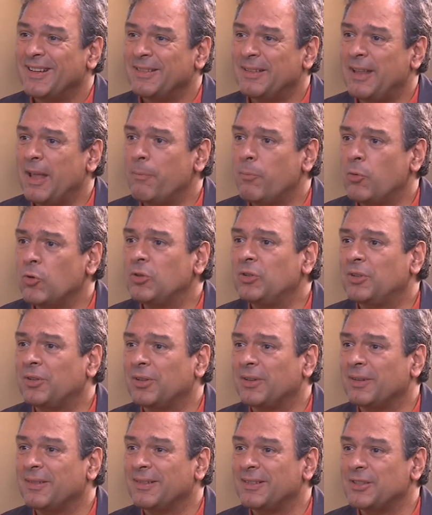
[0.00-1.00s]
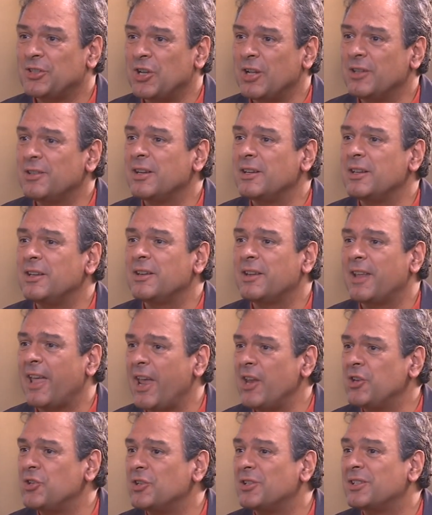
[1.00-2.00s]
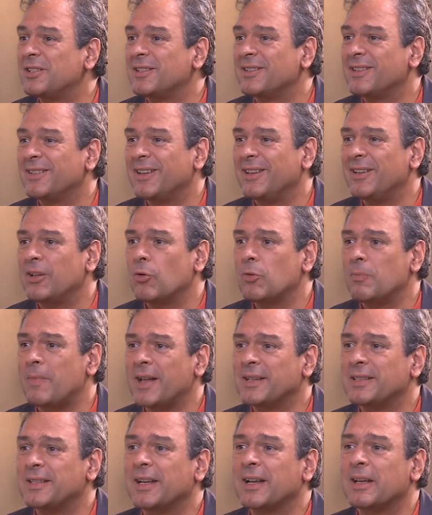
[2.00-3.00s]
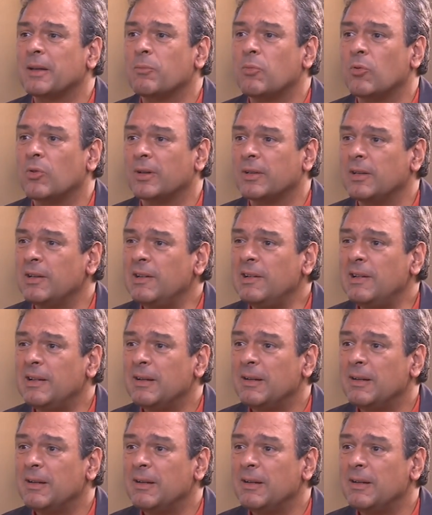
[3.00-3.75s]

They put children in cages on Mexican border,